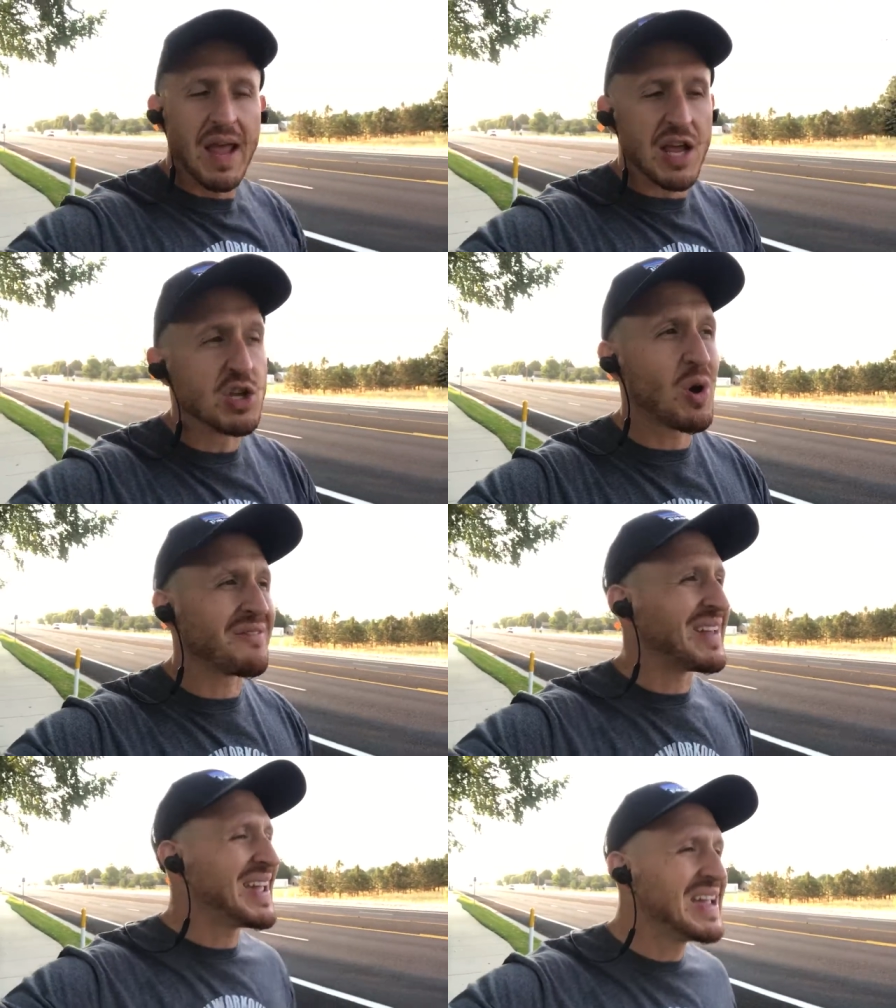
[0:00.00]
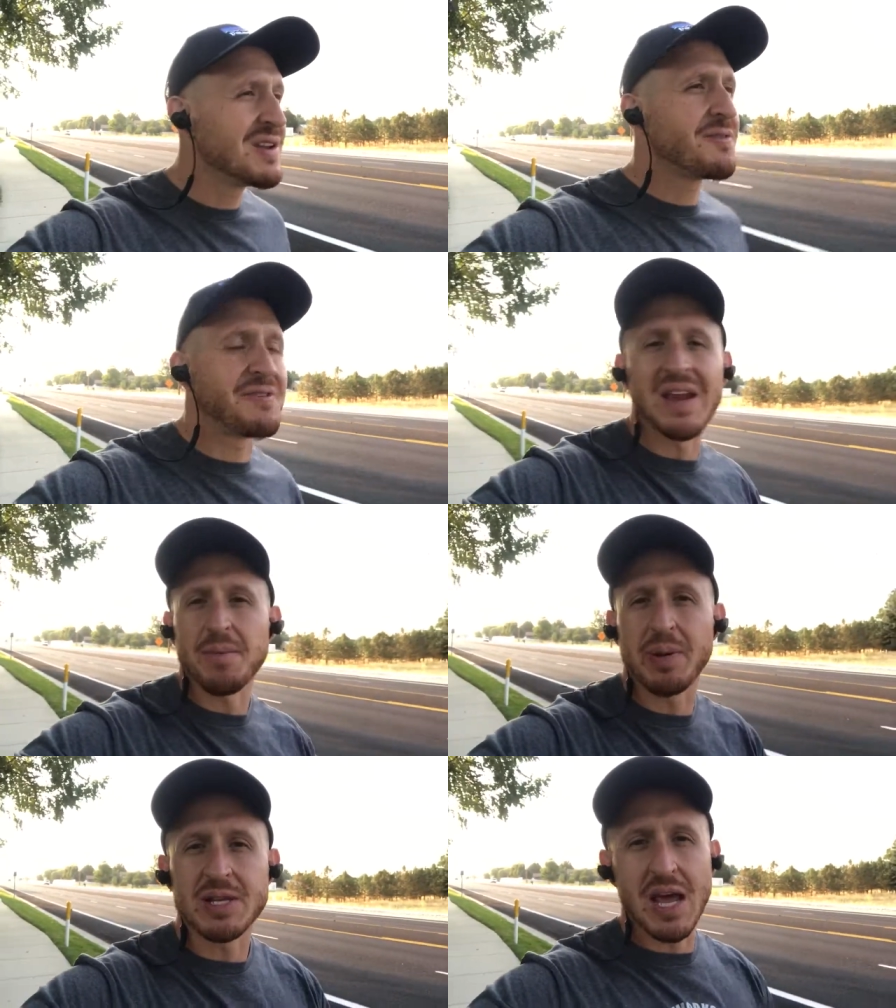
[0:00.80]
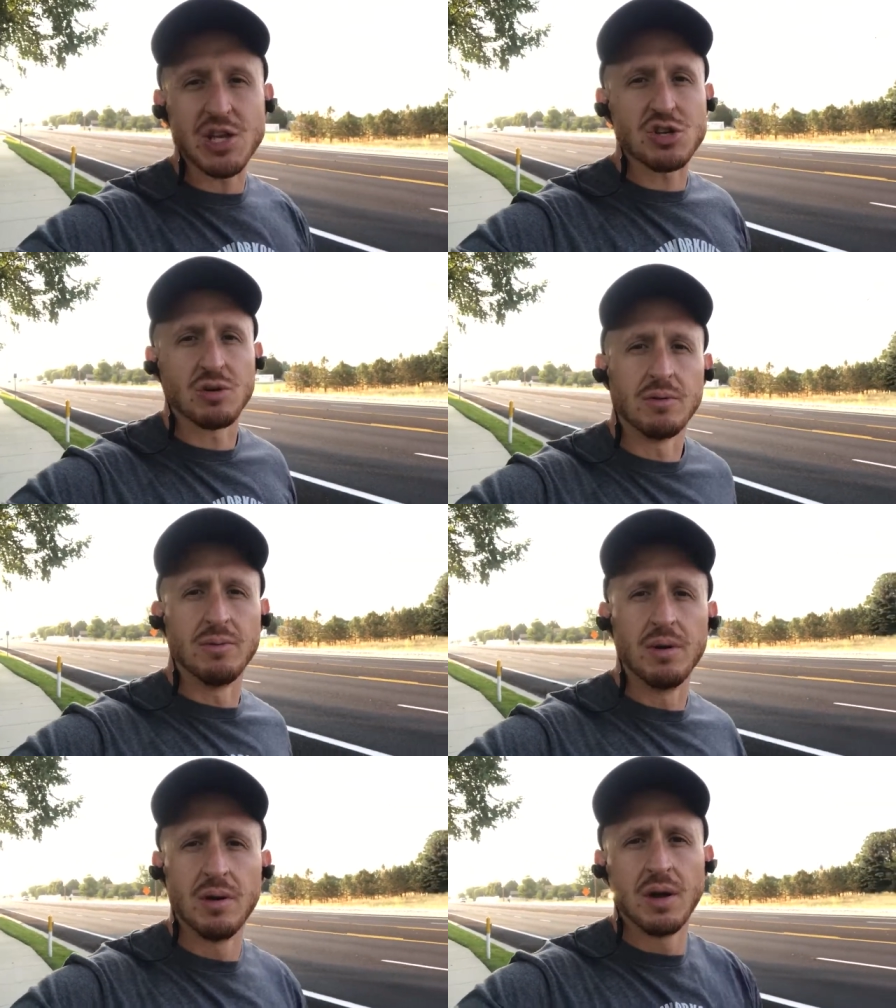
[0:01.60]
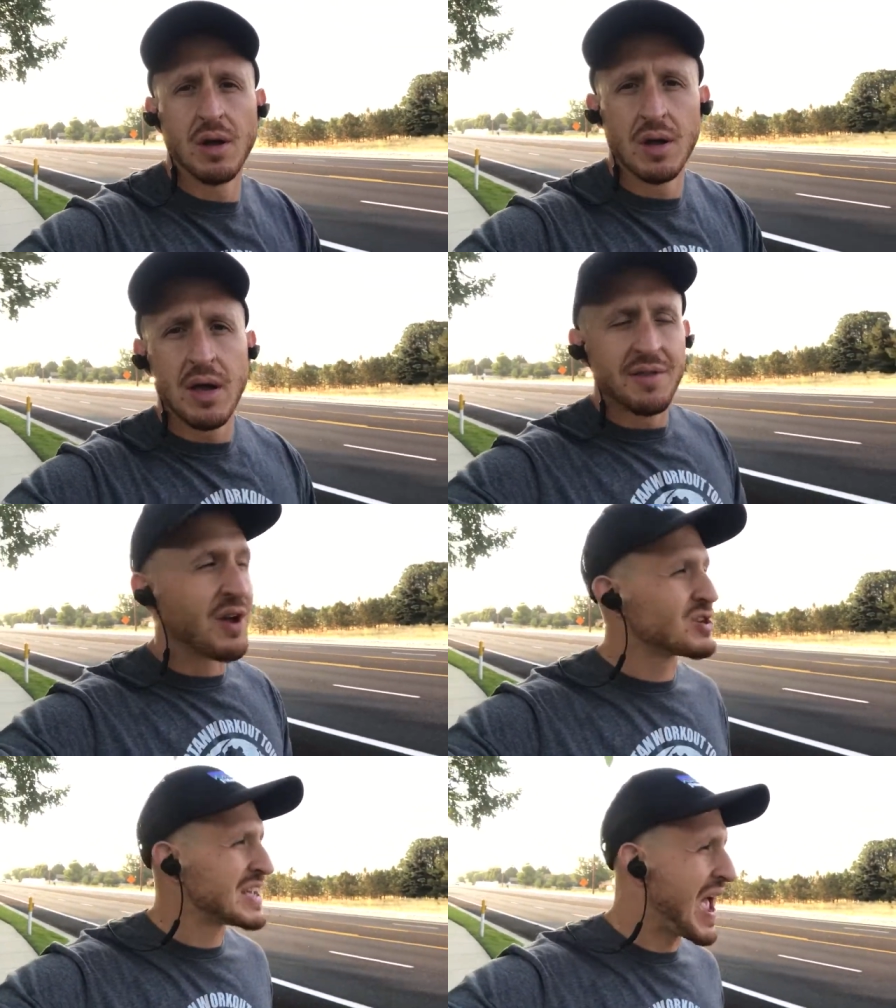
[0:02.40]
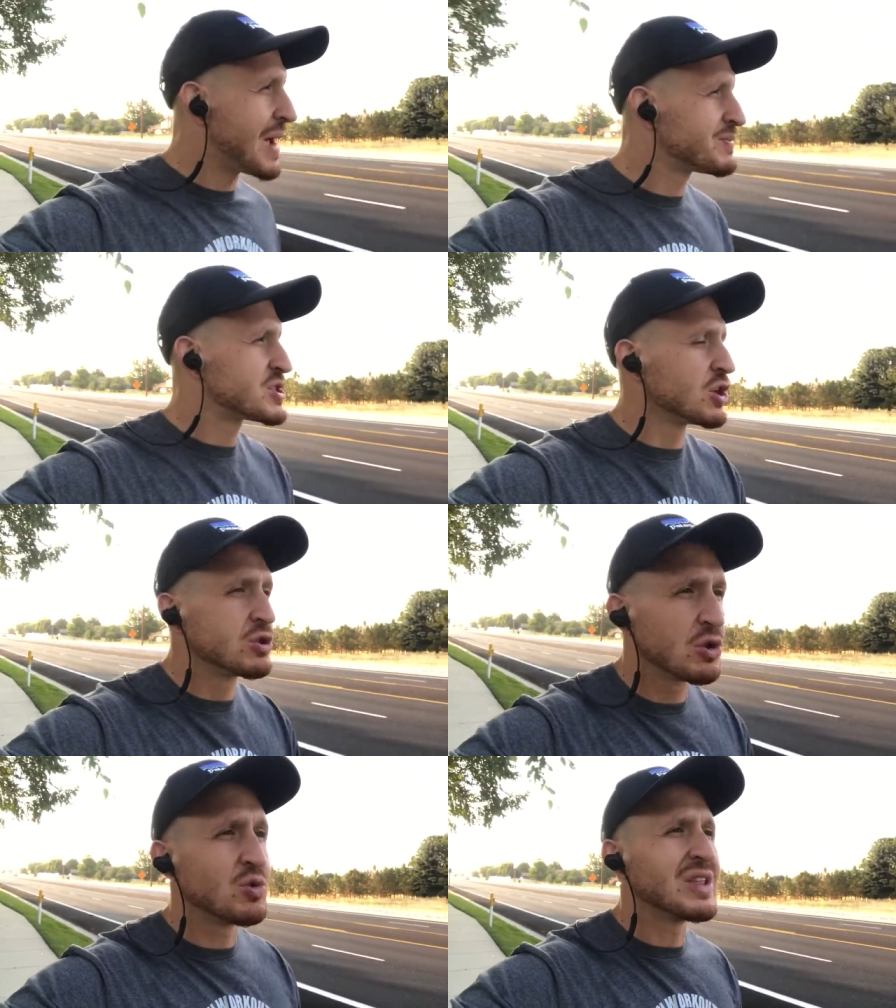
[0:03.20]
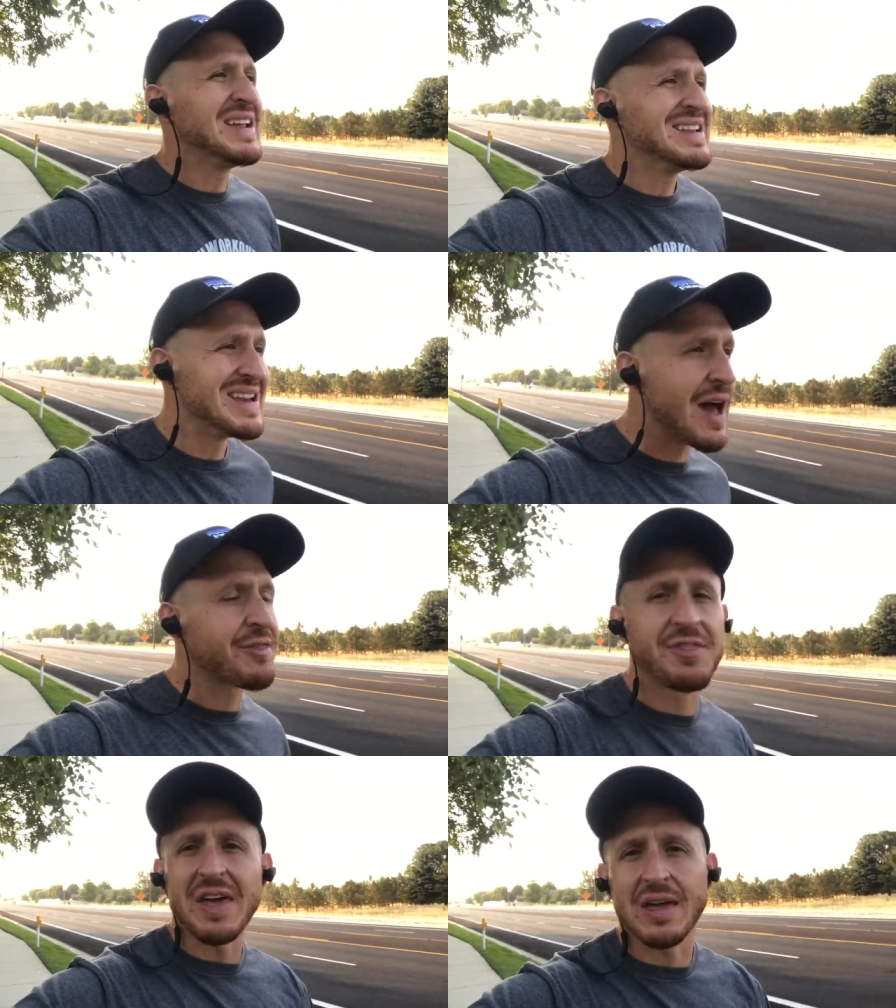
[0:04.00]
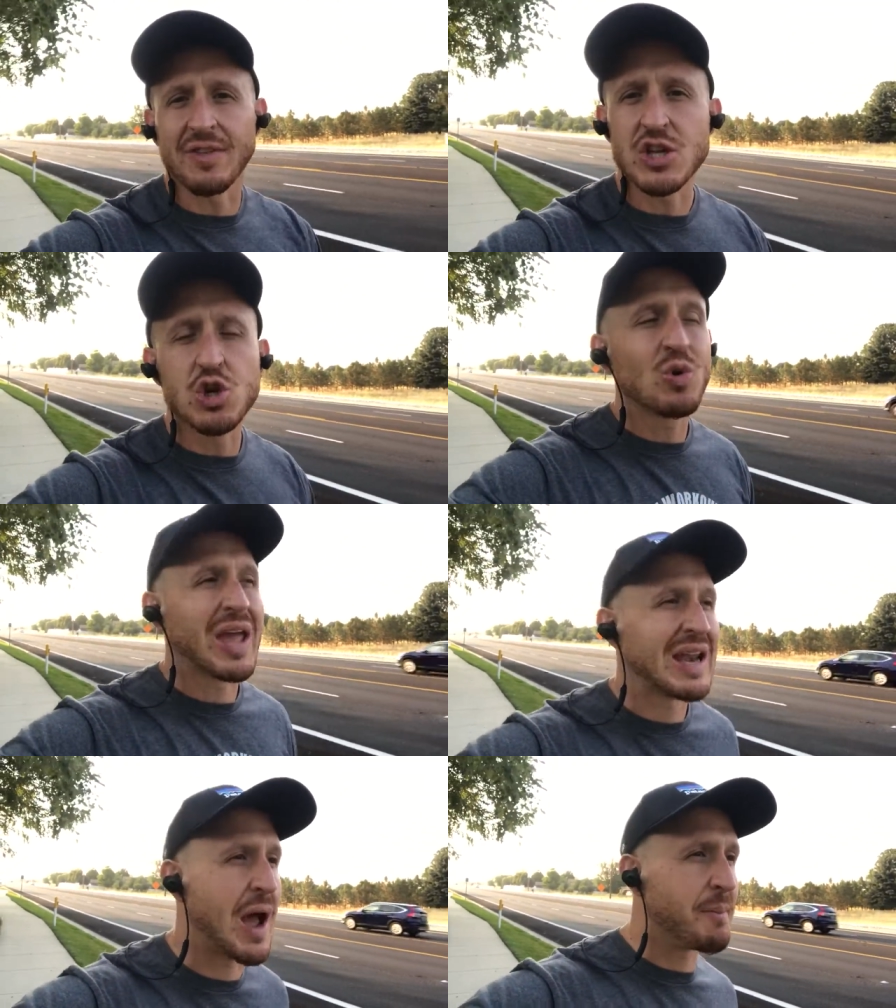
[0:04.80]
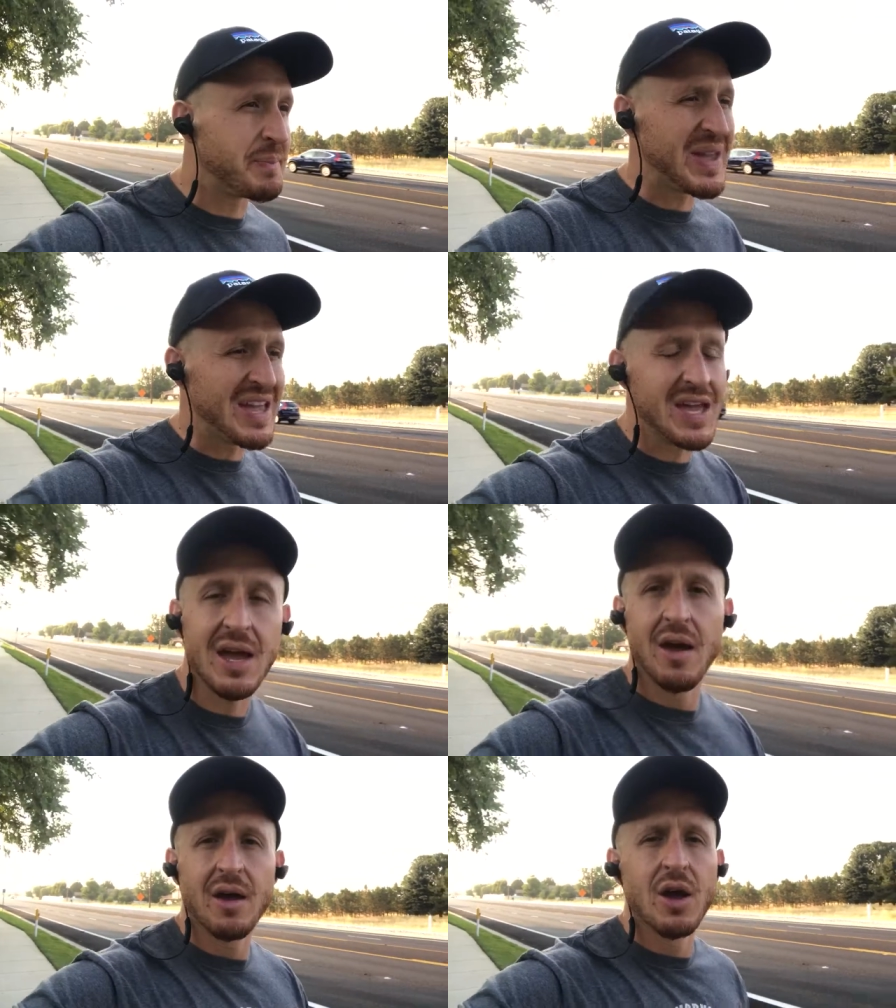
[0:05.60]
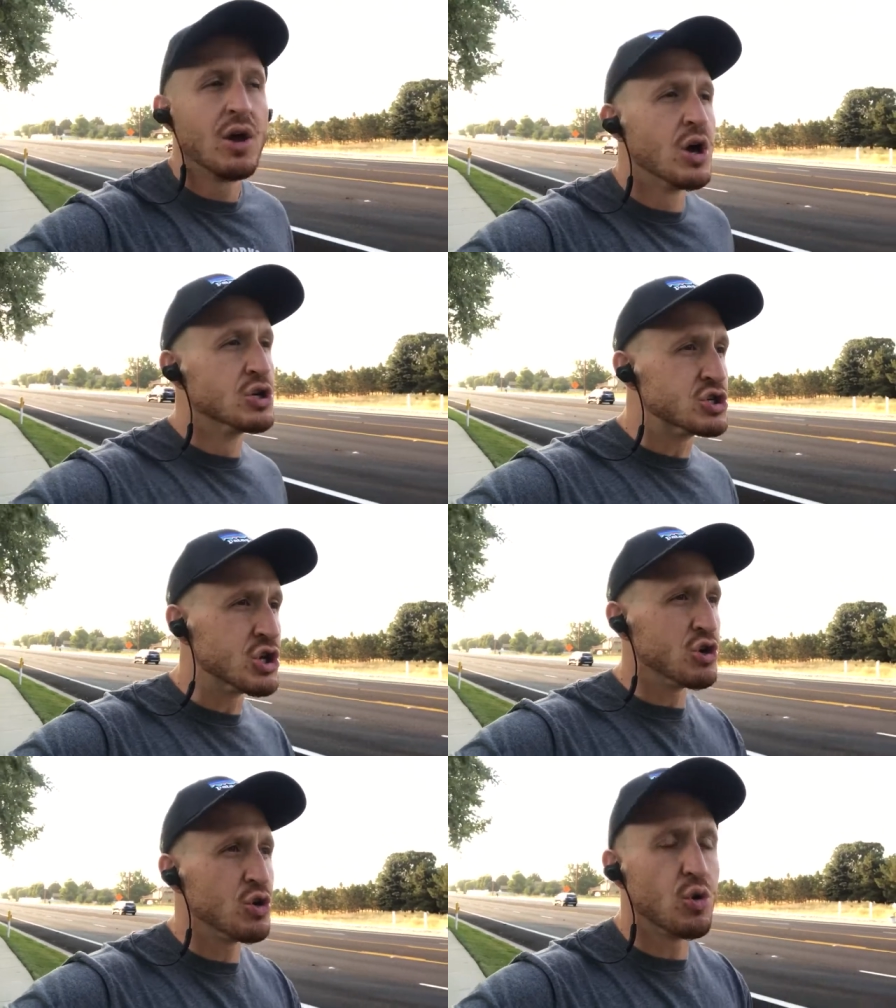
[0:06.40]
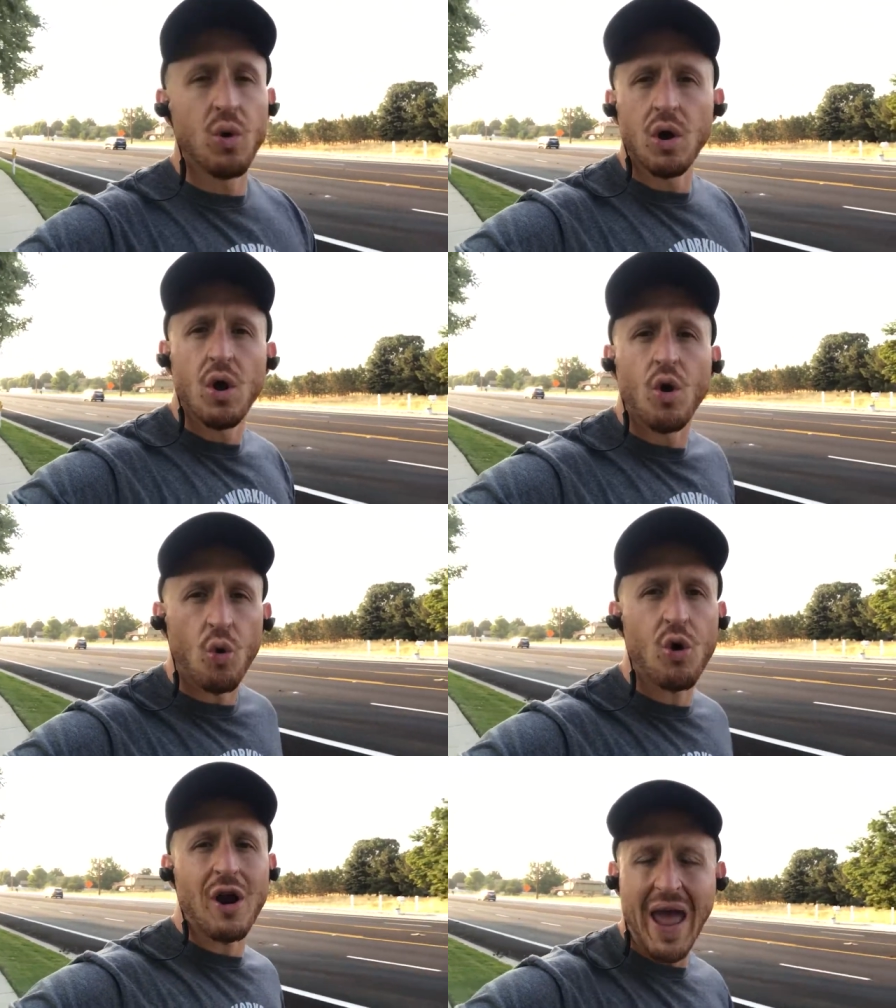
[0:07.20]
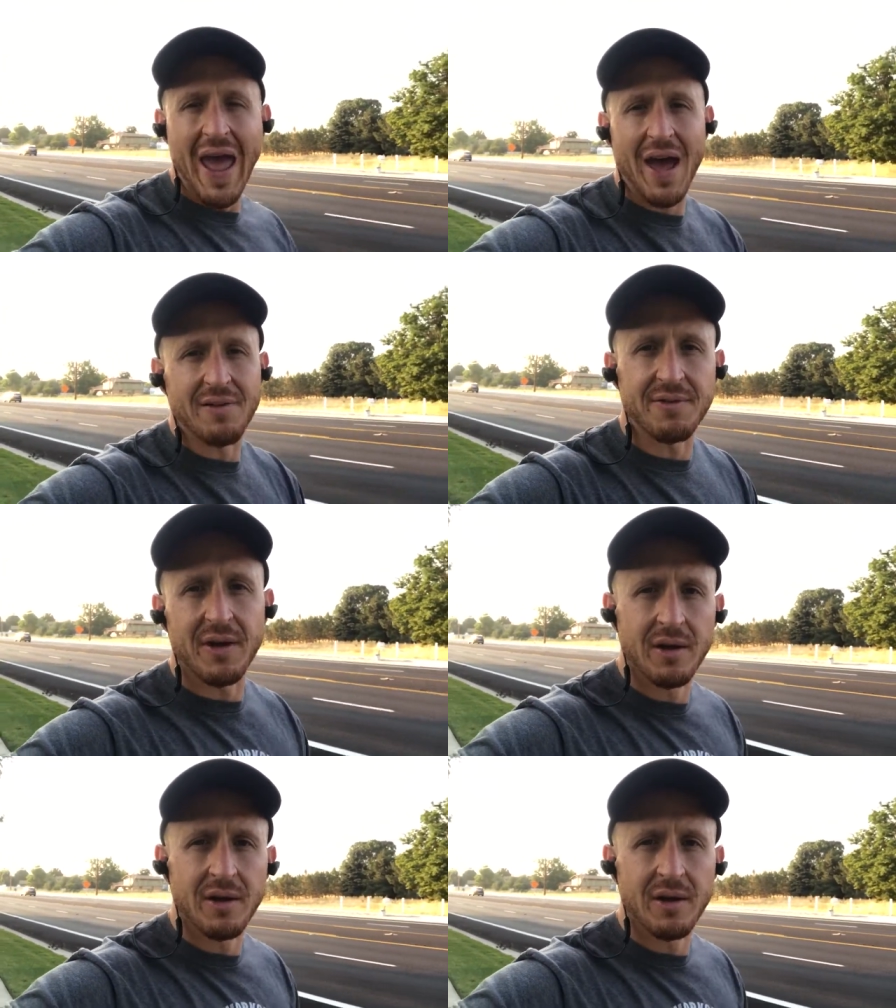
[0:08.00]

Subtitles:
And you have infinite potential. There's absolutely nothing that you cannot be, do, or have.